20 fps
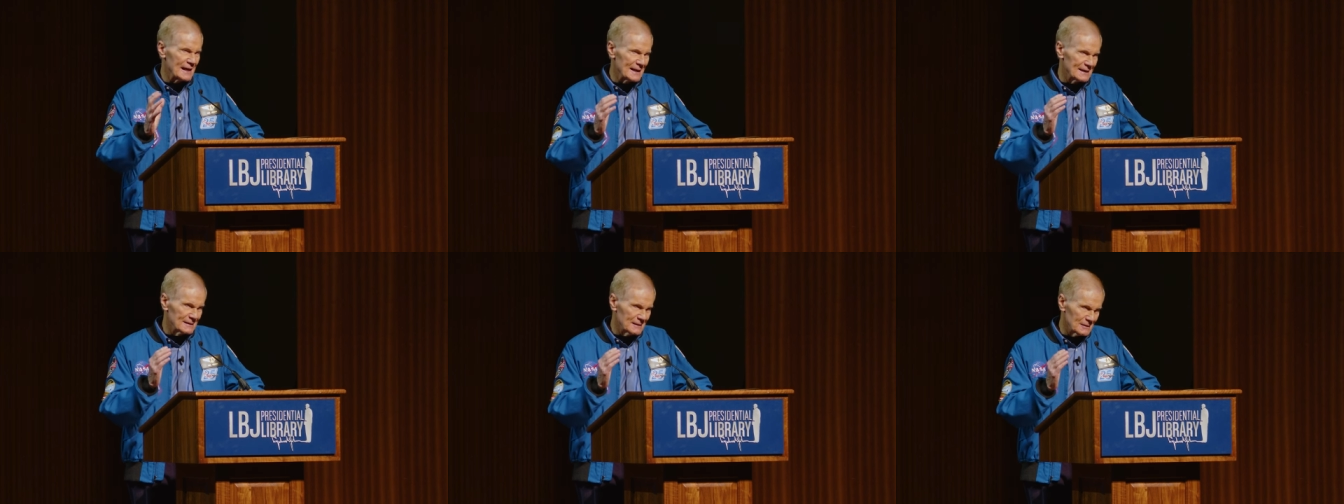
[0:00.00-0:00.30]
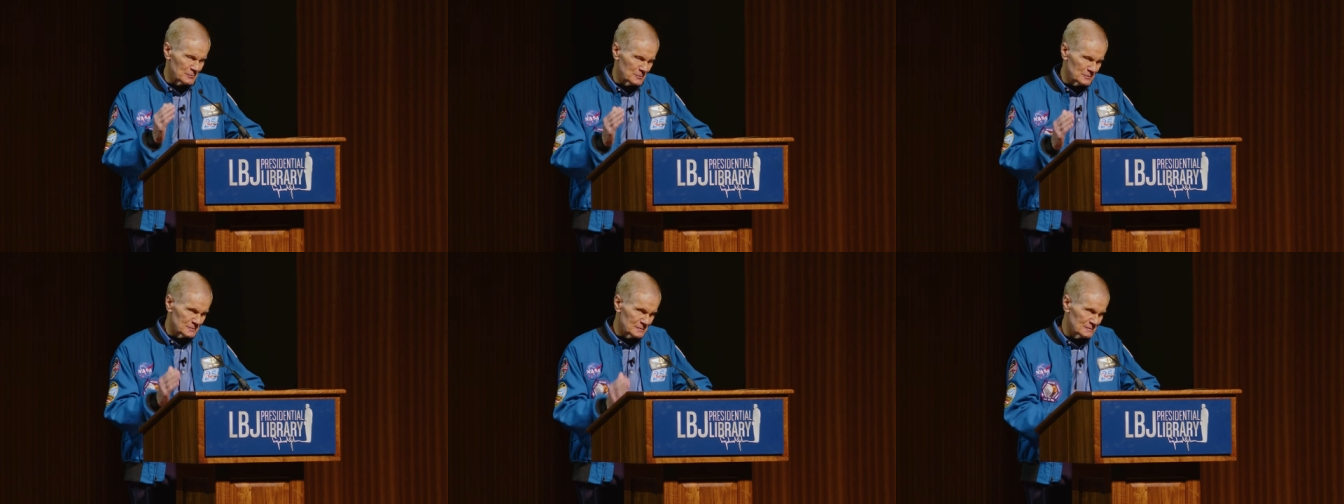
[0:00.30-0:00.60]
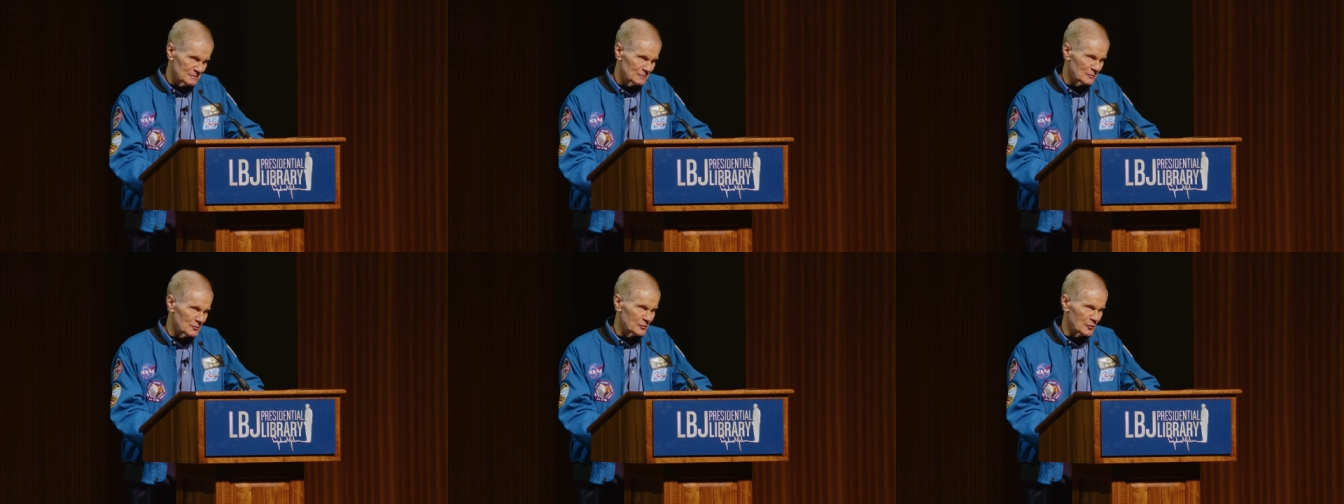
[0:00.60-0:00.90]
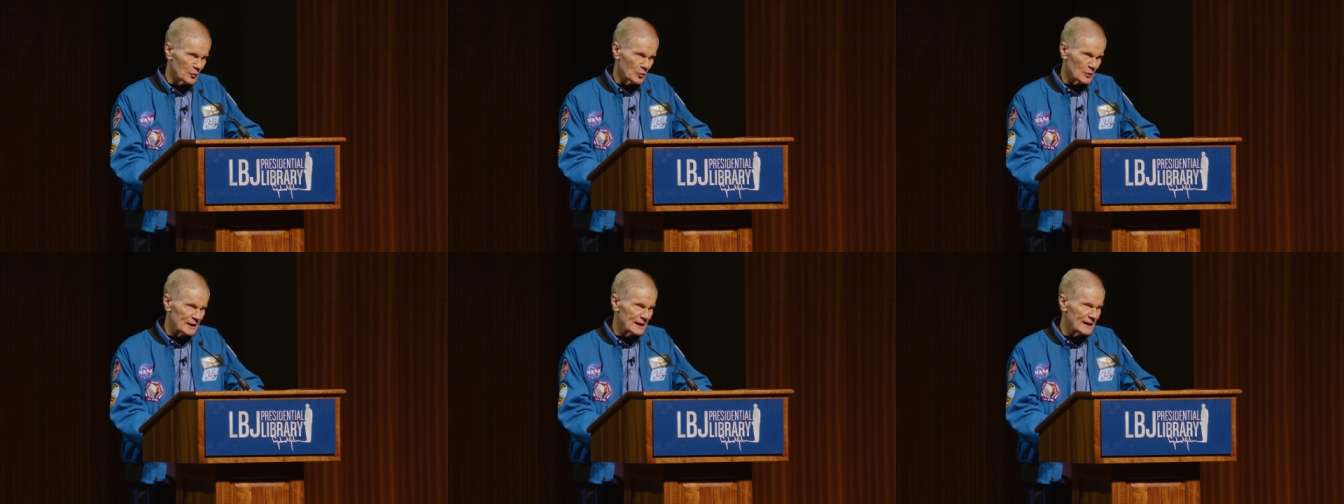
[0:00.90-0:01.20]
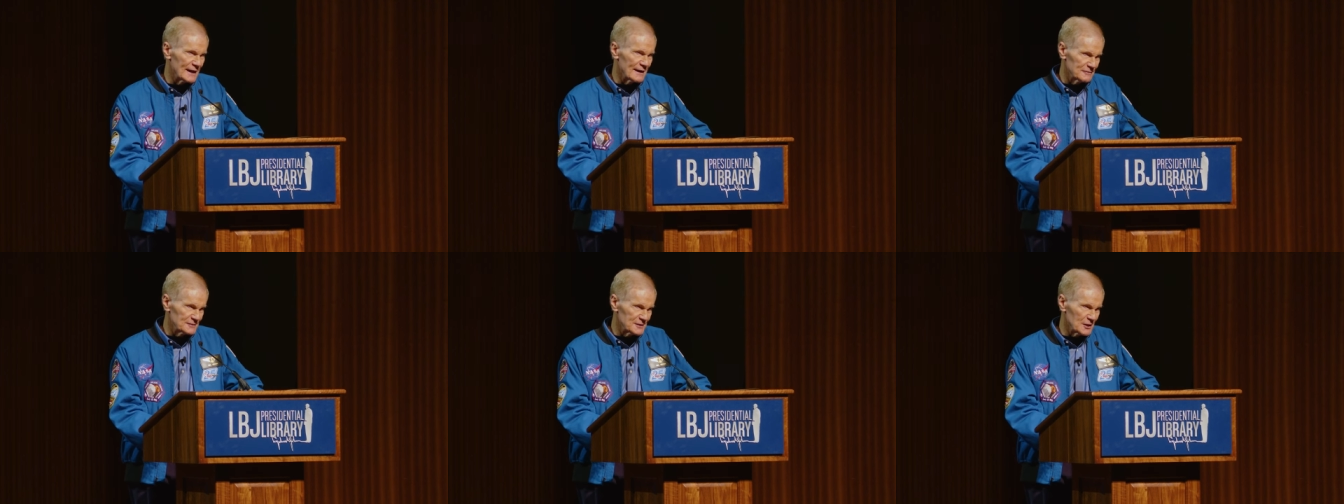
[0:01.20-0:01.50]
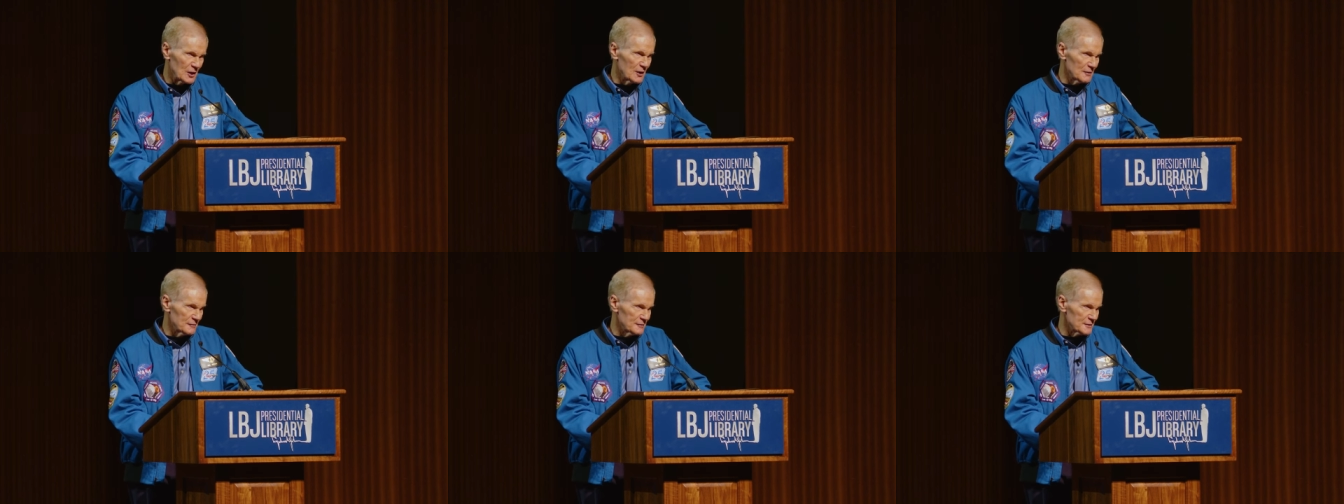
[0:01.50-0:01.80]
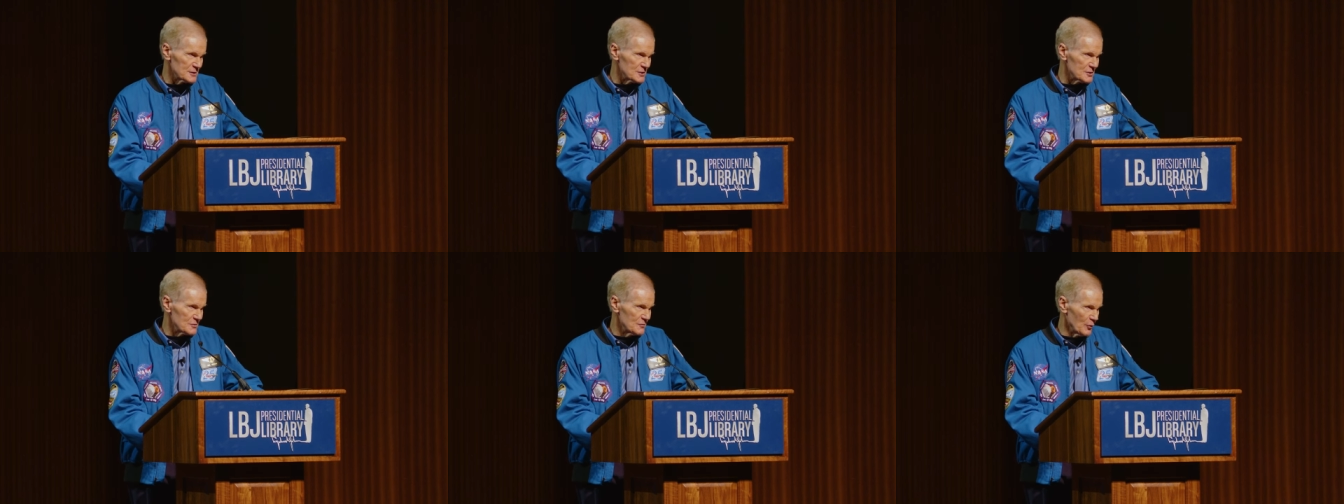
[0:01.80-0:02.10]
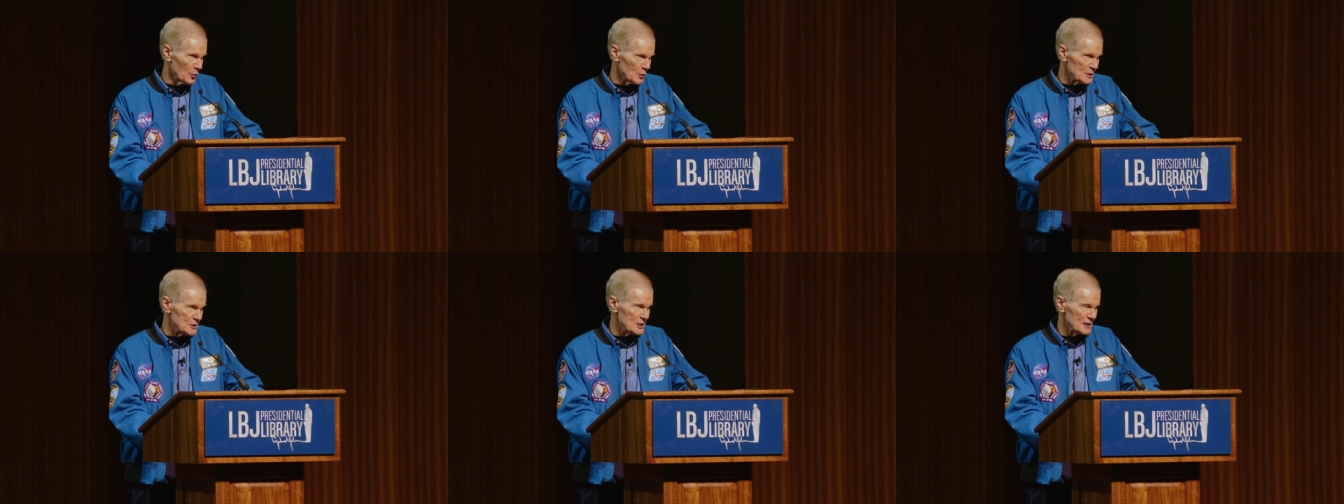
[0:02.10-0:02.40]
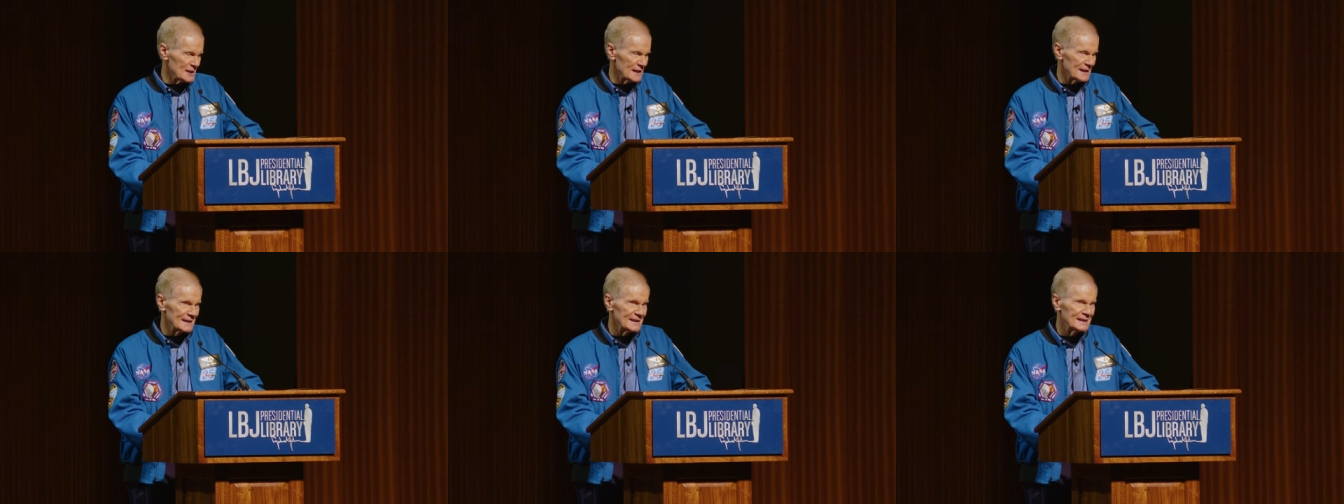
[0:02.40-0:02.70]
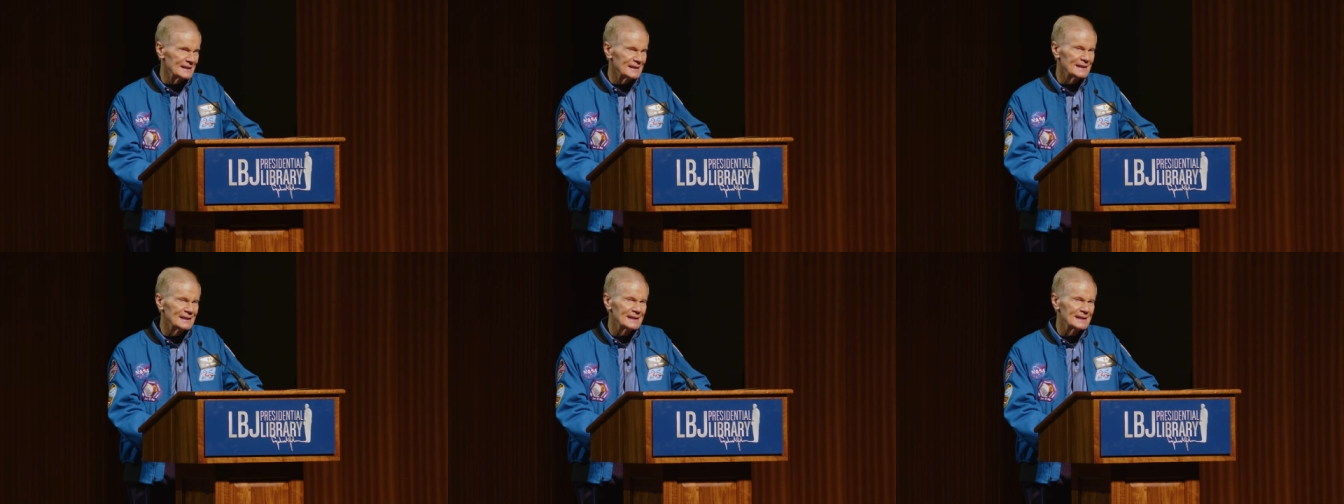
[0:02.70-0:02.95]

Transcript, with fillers: And before he left office, fortunately,